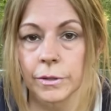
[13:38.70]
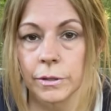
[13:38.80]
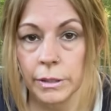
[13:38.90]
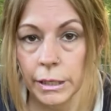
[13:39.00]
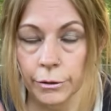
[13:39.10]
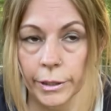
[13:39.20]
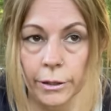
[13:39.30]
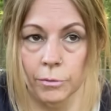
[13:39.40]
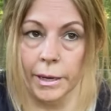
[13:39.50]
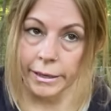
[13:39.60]
near
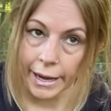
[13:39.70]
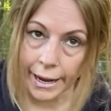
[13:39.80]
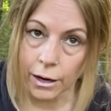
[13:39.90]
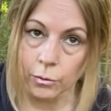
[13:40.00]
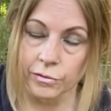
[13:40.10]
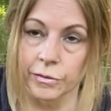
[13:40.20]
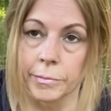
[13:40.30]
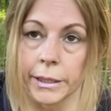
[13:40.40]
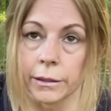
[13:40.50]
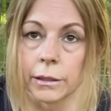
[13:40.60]
here, about an hour from
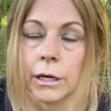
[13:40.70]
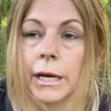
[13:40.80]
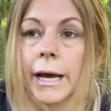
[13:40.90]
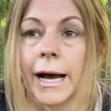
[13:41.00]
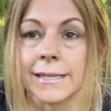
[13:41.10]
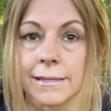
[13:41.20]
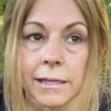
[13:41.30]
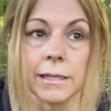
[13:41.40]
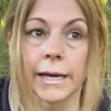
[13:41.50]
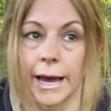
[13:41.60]
here. I
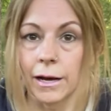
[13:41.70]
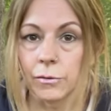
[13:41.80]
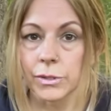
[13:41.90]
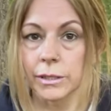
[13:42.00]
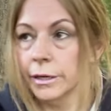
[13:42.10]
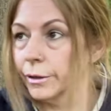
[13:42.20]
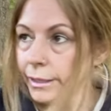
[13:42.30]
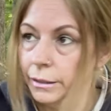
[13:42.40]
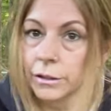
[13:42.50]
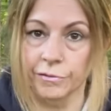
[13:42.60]
see the cows. They're
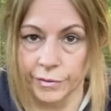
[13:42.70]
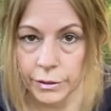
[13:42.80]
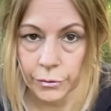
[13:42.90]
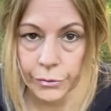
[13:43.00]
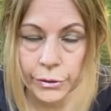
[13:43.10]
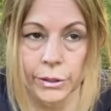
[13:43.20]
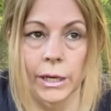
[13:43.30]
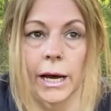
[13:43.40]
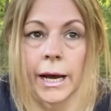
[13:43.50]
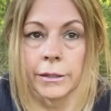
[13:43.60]
in the field.
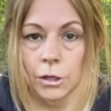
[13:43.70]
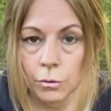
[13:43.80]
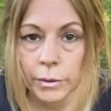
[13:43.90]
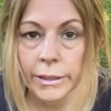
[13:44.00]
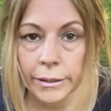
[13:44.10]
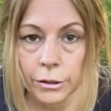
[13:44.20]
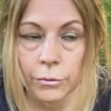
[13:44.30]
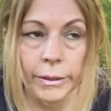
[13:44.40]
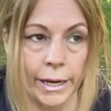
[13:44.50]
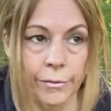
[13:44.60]
I know what they do
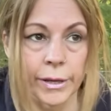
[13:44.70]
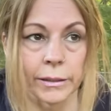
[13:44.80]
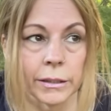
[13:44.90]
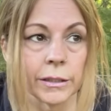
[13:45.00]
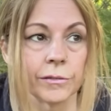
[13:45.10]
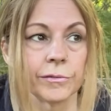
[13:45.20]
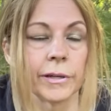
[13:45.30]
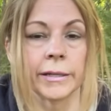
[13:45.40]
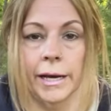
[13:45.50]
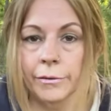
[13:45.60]
and how they live
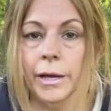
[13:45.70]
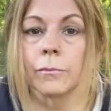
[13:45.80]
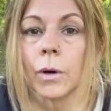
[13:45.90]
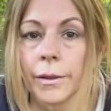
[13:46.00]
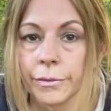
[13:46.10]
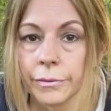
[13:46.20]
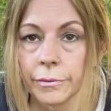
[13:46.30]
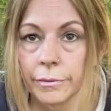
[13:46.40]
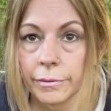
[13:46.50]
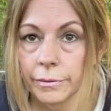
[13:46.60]
and how they run
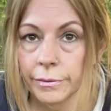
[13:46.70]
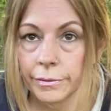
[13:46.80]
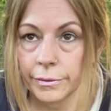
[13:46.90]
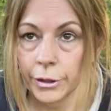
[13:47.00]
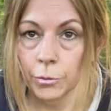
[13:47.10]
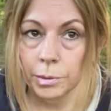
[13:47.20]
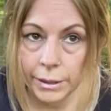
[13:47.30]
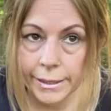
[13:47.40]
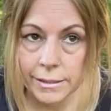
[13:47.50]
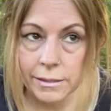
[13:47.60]
their
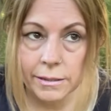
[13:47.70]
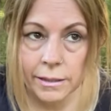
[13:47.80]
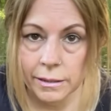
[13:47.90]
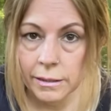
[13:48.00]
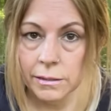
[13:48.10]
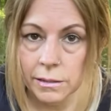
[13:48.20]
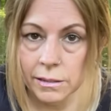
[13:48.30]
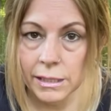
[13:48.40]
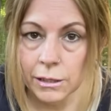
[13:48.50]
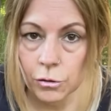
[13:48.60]
place. And it's a
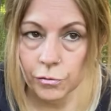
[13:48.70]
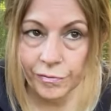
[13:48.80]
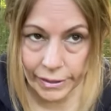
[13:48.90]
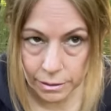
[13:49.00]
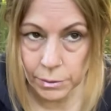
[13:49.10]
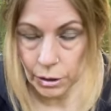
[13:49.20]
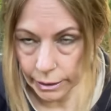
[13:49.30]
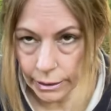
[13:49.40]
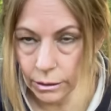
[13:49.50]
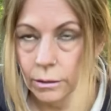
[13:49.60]
single family